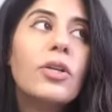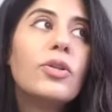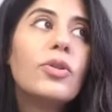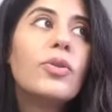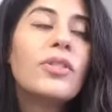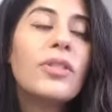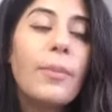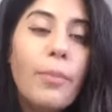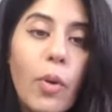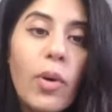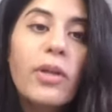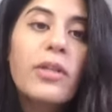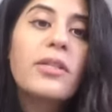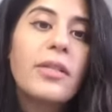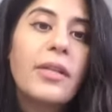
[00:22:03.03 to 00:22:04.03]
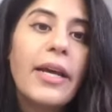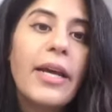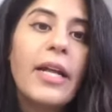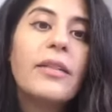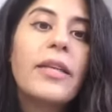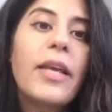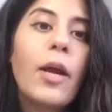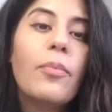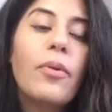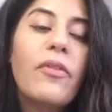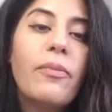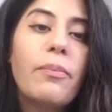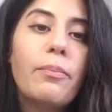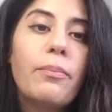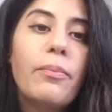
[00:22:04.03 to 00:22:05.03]
to support
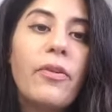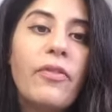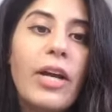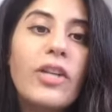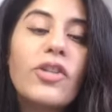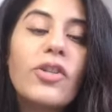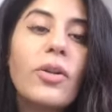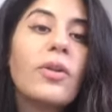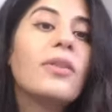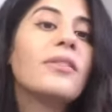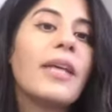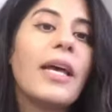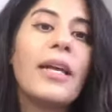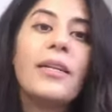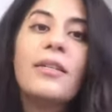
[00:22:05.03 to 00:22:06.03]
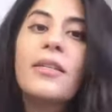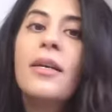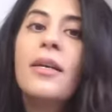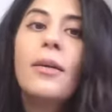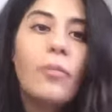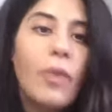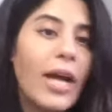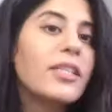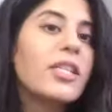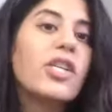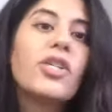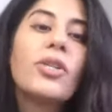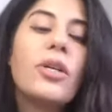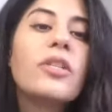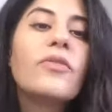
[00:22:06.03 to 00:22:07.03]
healthcare professionals and
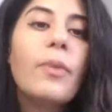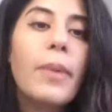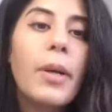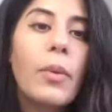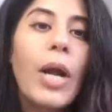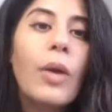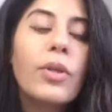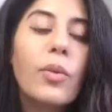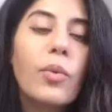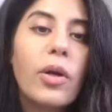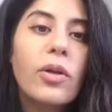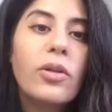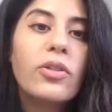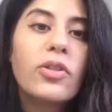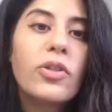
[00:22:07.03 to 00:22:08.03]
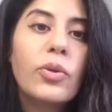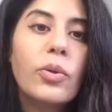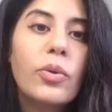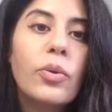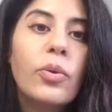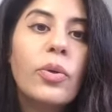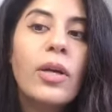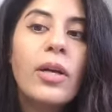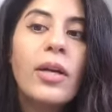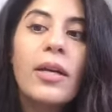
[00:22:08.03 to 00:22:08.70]
practitioners from around the world to